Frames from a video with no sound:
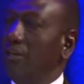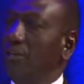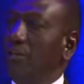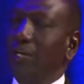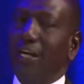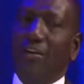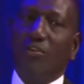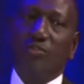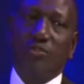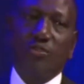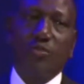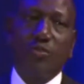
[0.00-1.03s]
We are
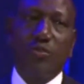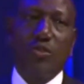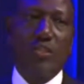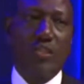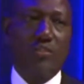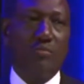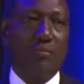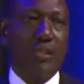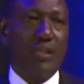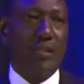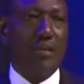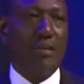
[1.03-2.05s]
also going to
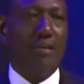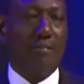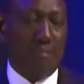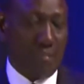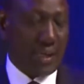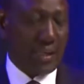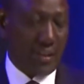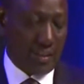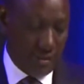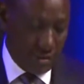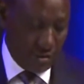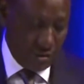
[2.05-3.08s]
be making